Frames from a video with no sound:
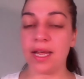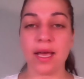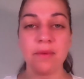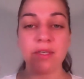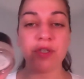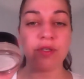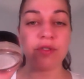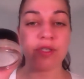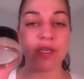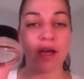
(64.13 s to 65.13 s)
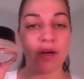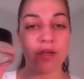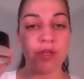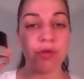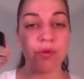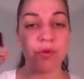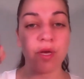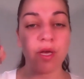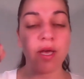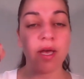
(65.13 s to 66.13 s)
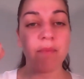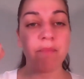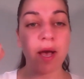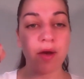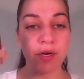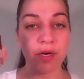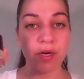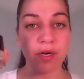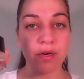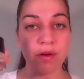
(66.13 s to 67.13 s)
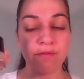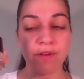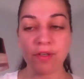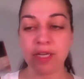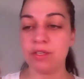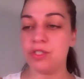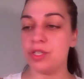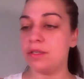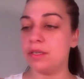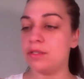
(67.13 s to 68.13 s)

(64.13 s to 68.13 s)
I'm introducing our new powder foundation.